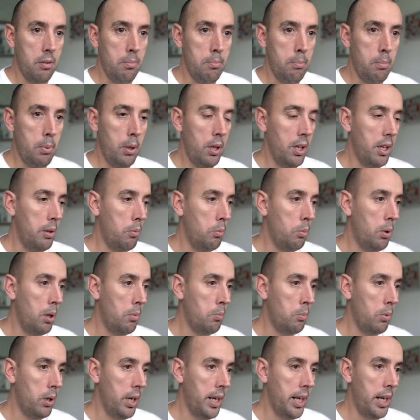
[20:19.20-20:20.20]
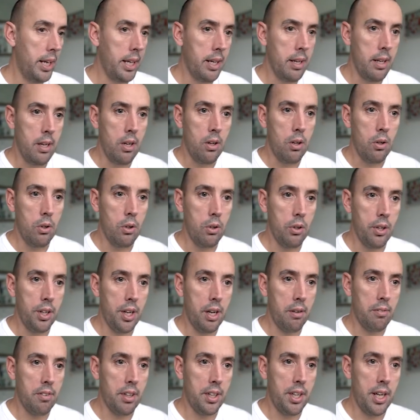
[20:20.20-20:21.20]
pull it one way or
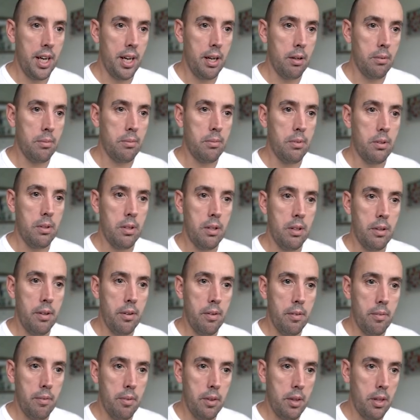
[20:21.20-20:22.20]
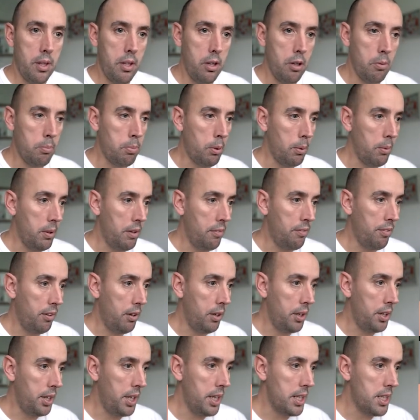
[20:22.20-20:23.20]
another. Now you'll probably
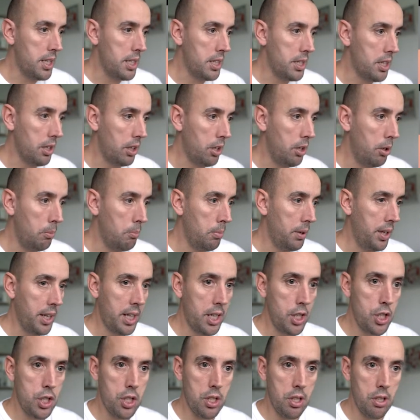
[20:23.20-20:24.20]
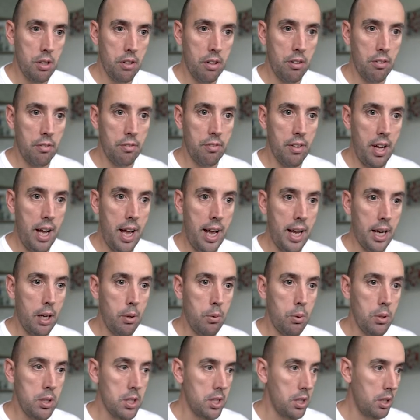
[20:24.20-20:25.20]
find this is a combination of
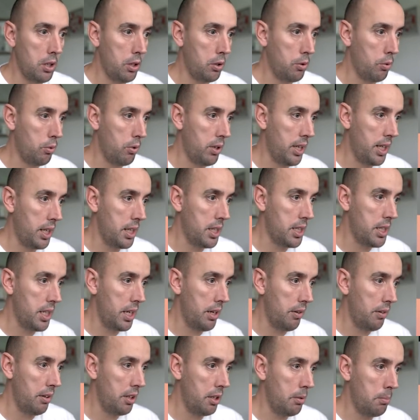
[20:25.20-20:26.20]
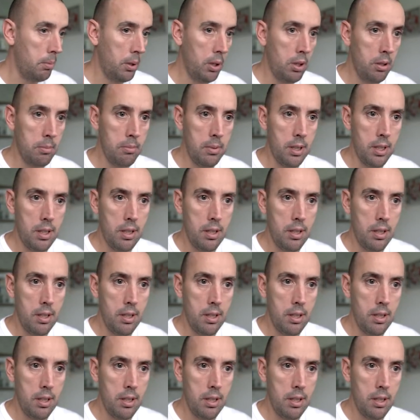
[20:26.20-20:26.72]
aquas and greens here at the bottom.